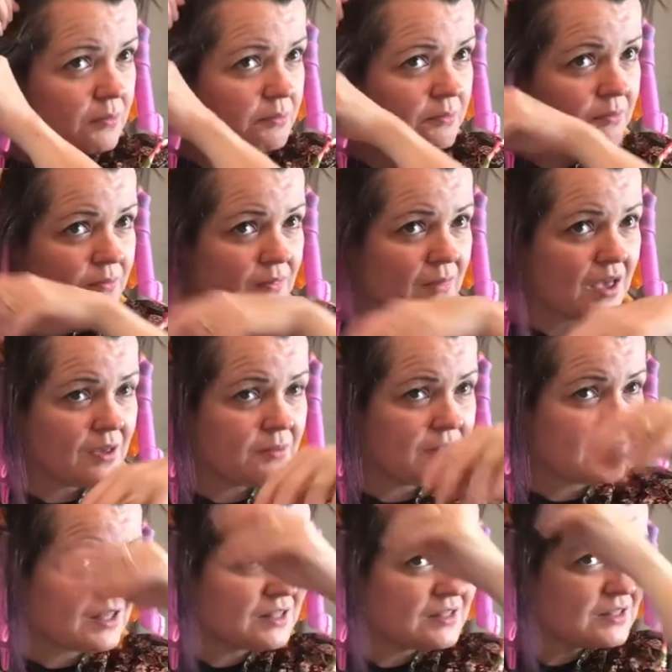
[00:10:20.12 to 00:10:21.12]
maybe
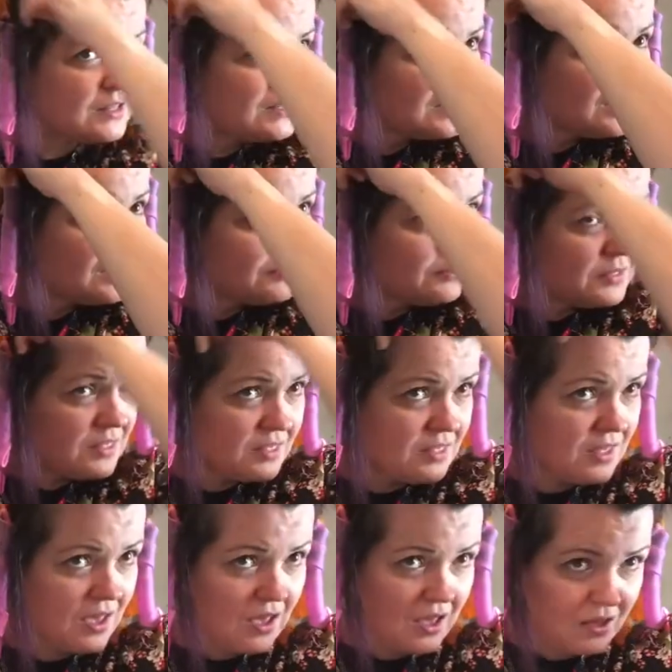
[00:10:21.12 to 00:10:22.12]
that's a tip
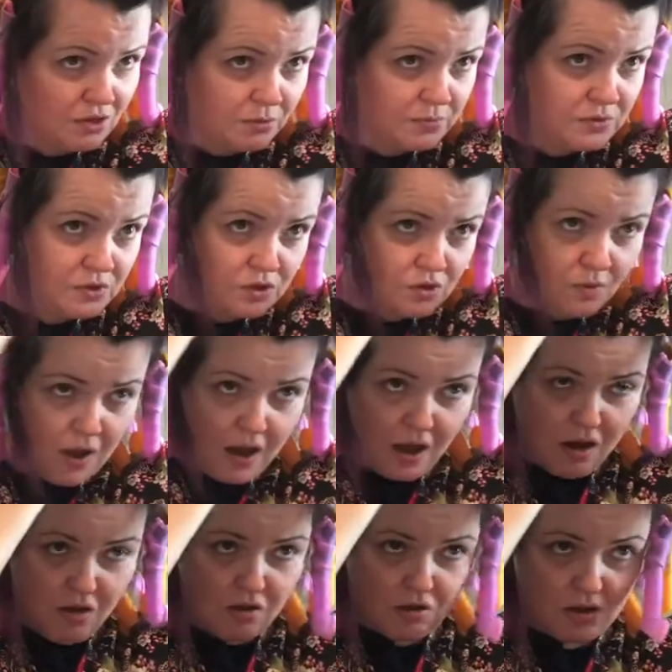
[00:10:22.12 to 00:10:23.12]
that helps you
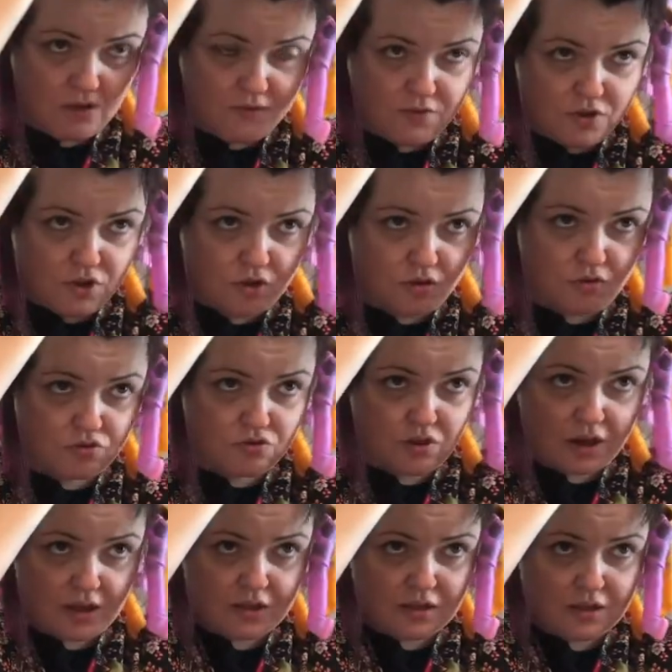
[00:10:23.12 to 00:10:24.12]
out if you
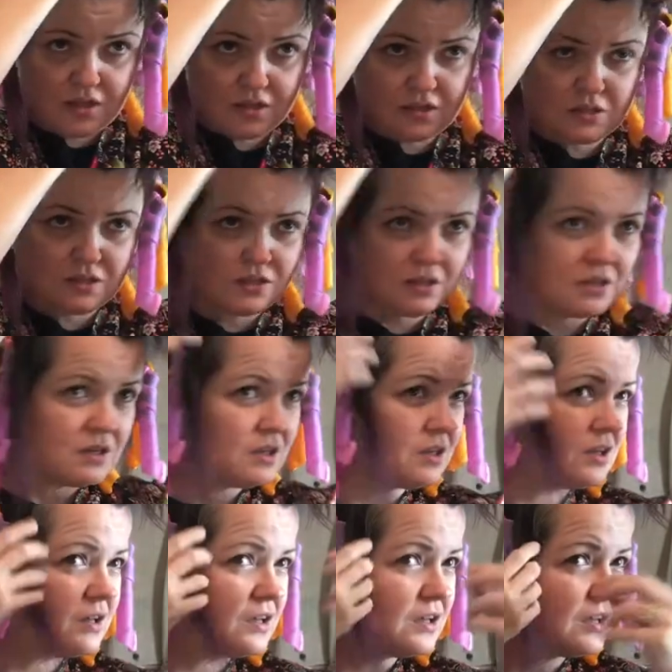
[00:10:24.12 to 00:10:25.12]
try these.
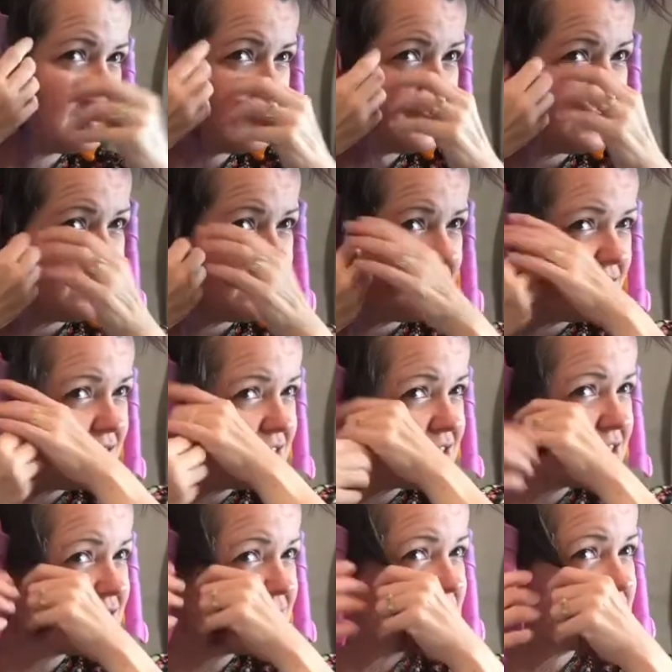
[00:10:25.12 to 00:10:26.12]
It
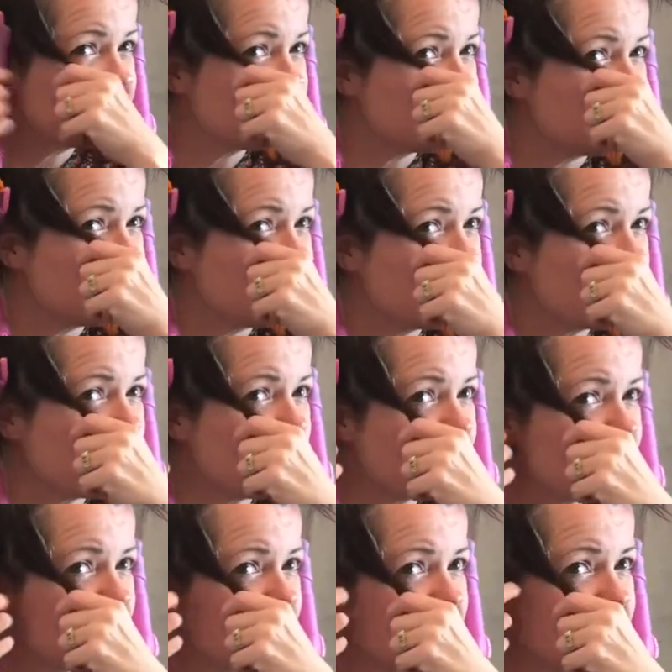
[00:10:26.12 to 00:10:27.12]
seems to be
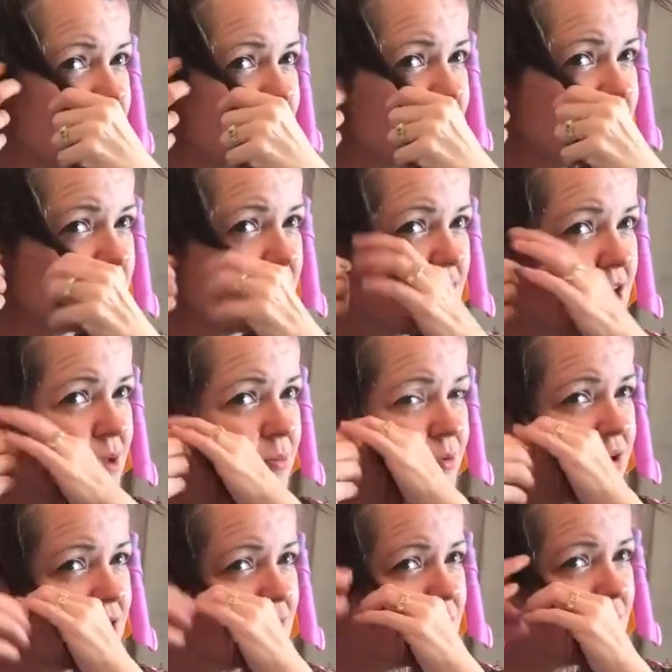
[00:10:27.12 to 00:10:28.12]
working for me
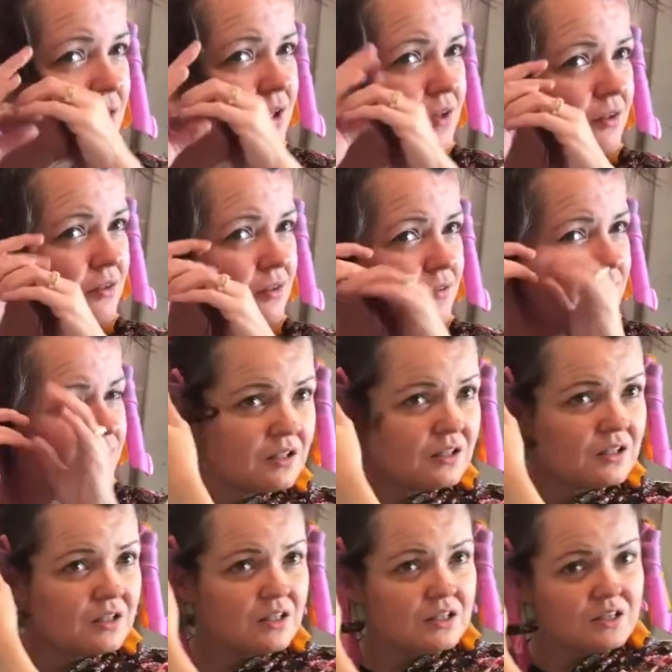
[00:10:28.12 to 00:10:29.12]
pretty well.
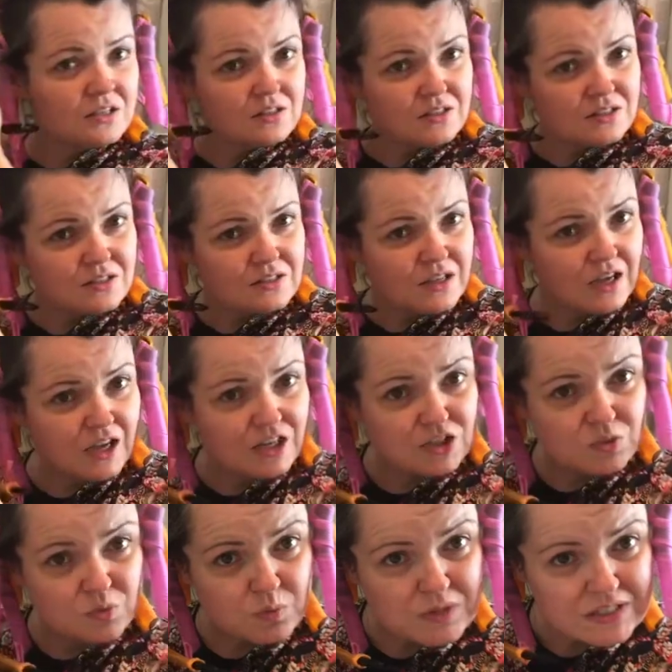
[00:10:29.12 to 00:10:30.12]
So see, I
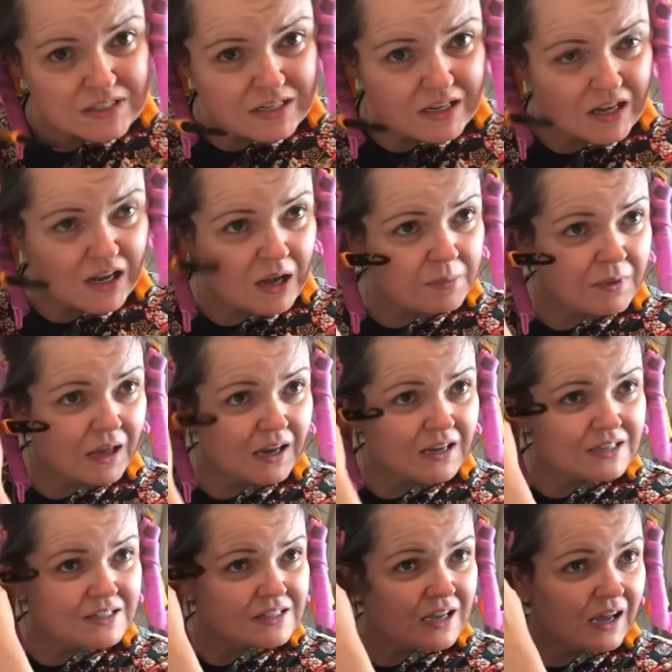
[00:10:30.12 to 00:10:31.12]
twist it up kind
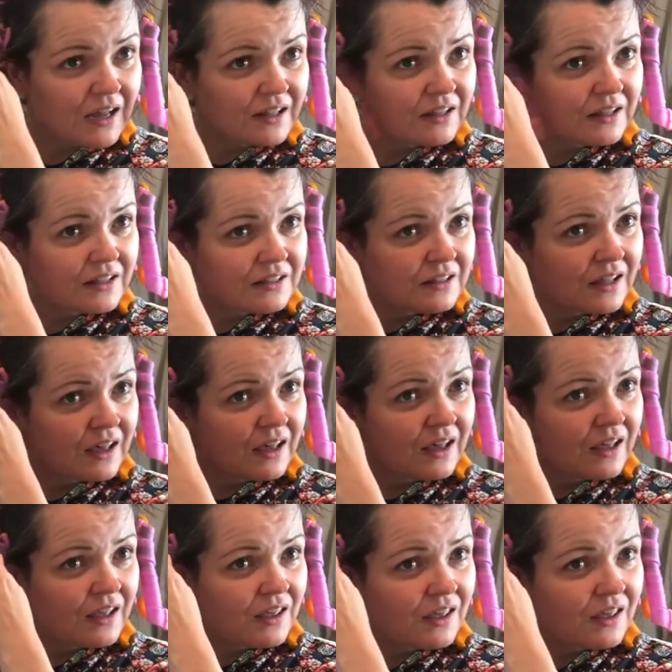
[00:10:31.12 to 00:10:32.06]
of tight like that,